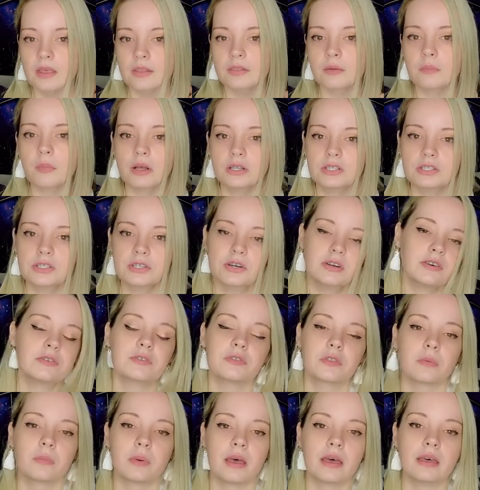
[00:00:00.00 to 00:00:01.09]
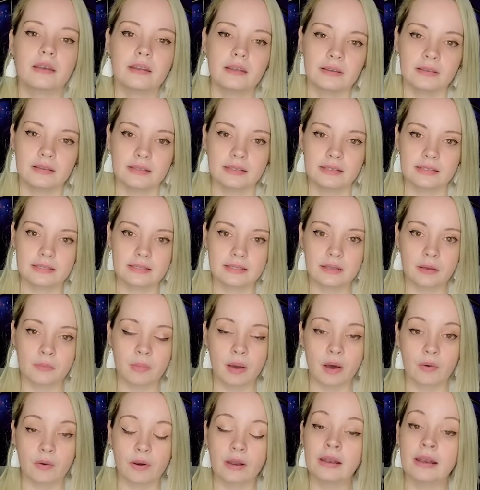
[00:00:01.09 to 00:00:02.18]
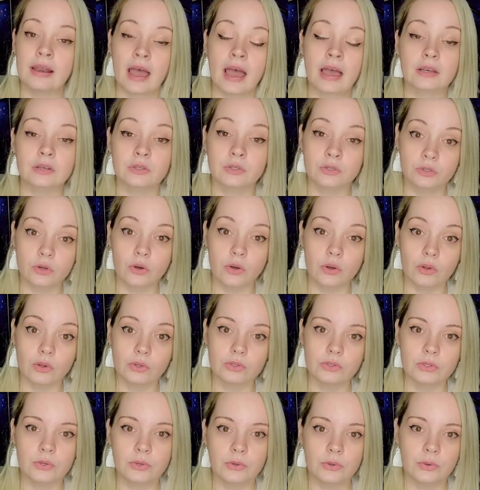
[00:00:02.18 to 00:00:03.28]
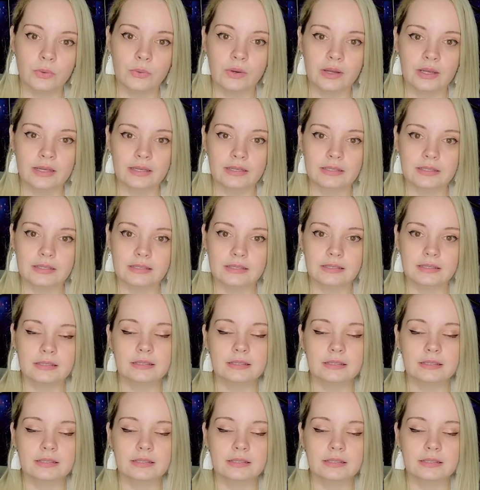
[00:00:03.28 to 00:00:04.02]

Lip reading: The Monster Under the Bed is about an adult who is